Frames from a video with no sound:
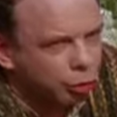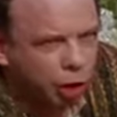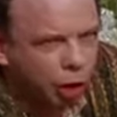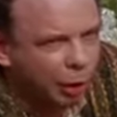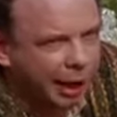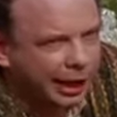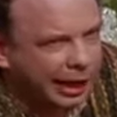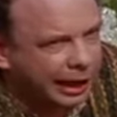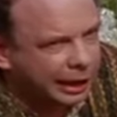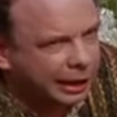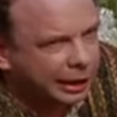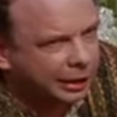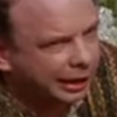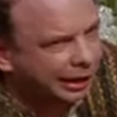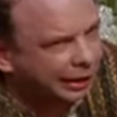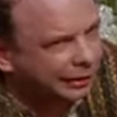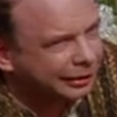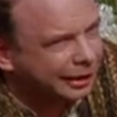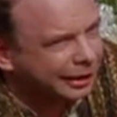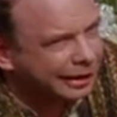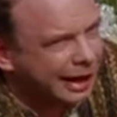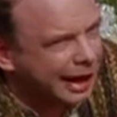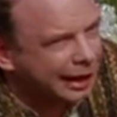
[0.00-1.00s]
you, so I can
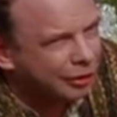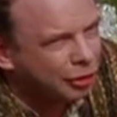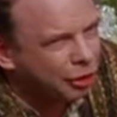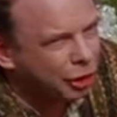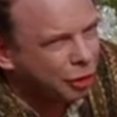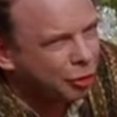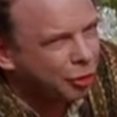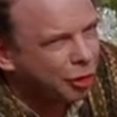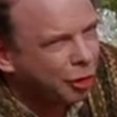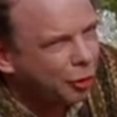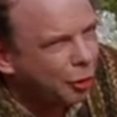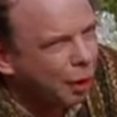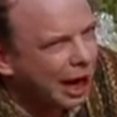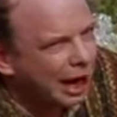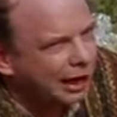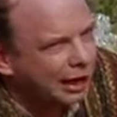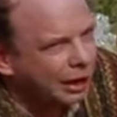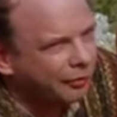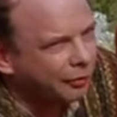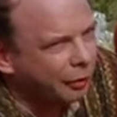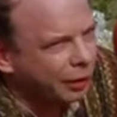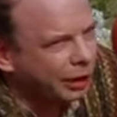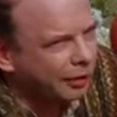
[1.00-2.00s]
clearly not choose the wine
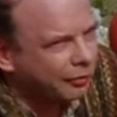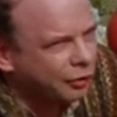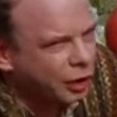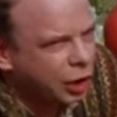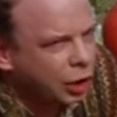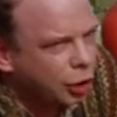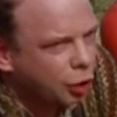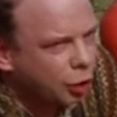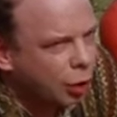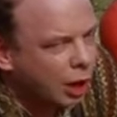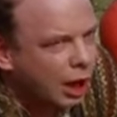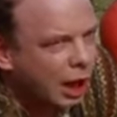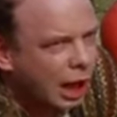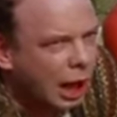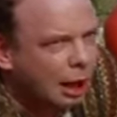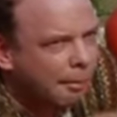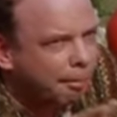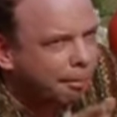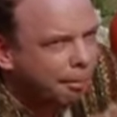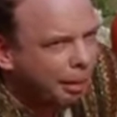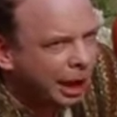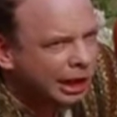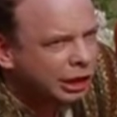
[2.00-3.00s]
in front of you.
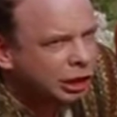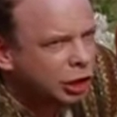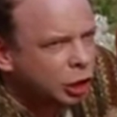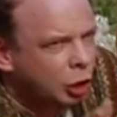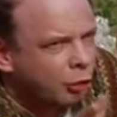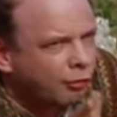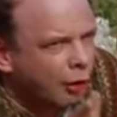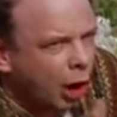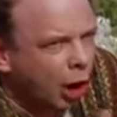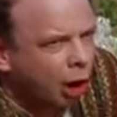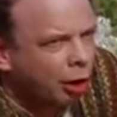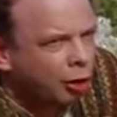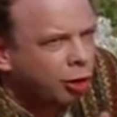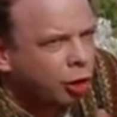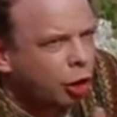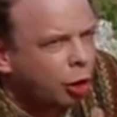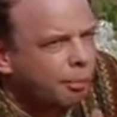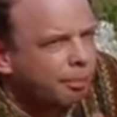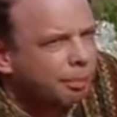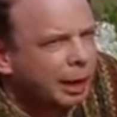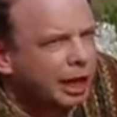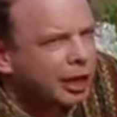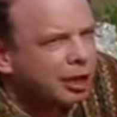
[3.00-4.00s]
But you
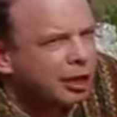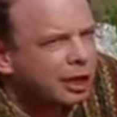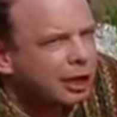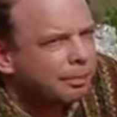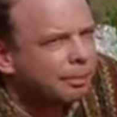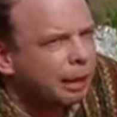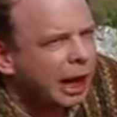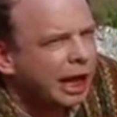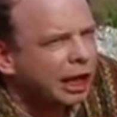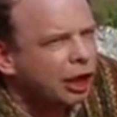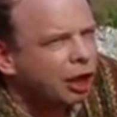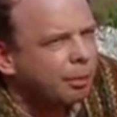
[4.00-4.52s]
also bested my